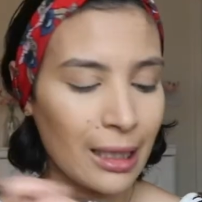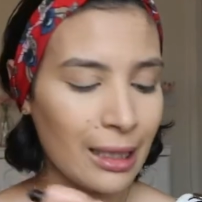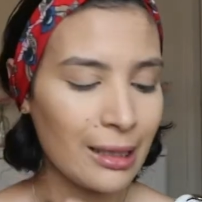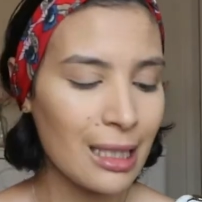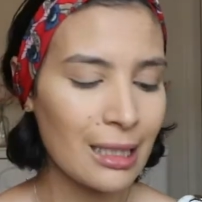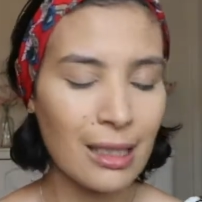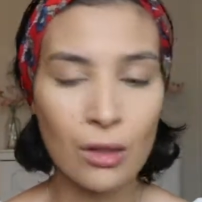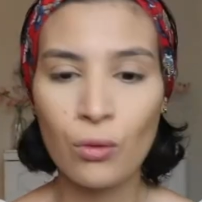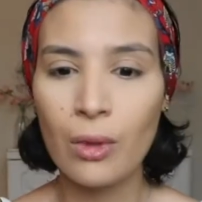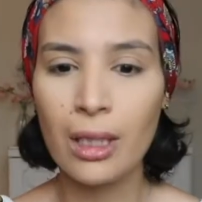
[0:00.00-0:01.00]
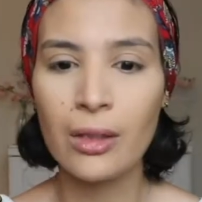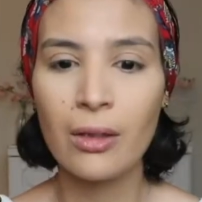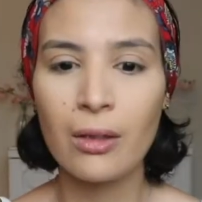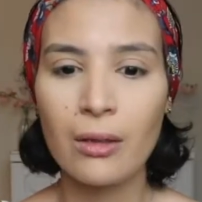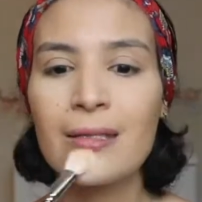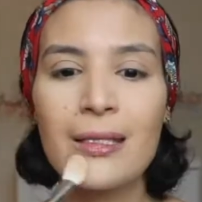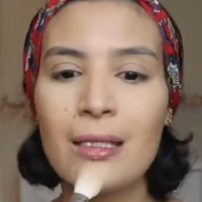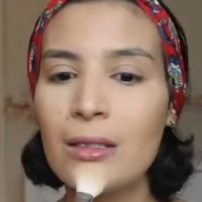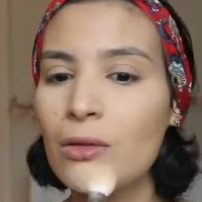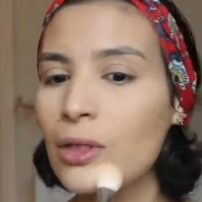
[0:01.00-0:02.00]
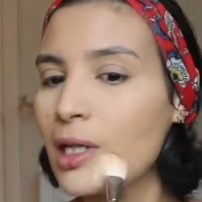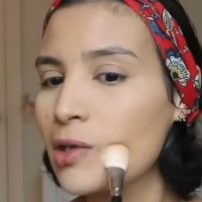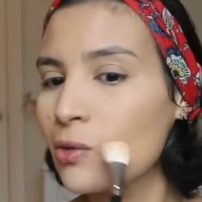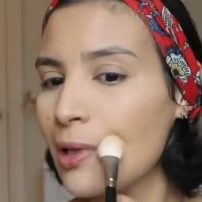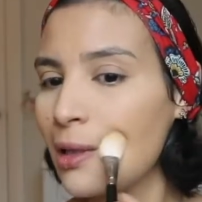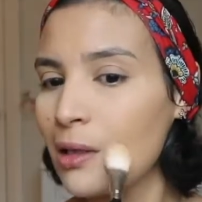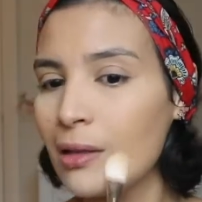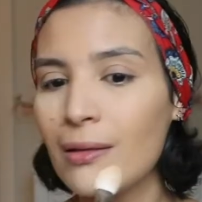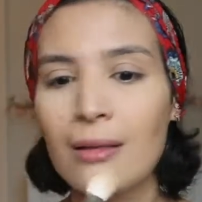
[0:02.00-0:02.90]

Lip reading: It does set well your T-zone as well.